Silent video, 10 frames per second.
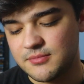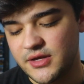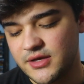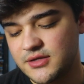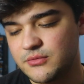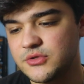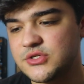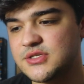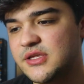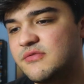and I'm like, we'll
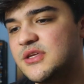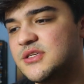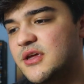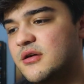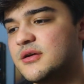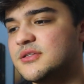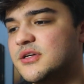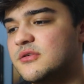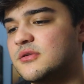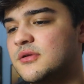just leave these here
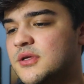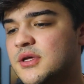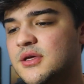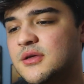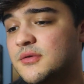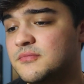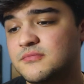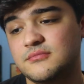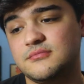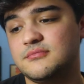until
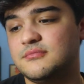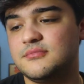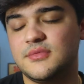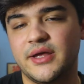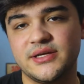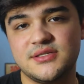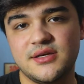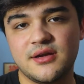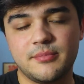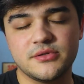I
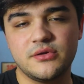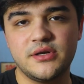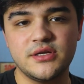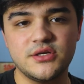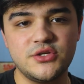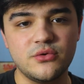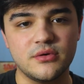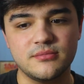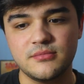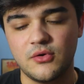see an opportunity to do
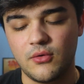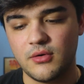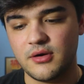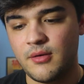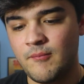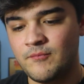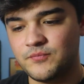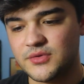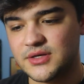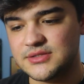them, or
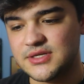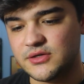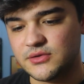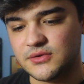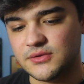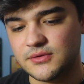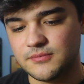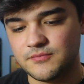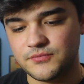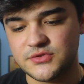
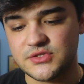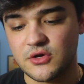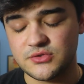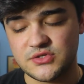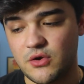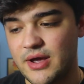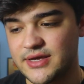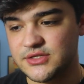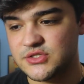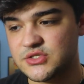until so so
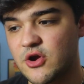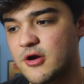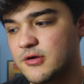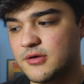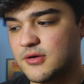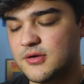I can start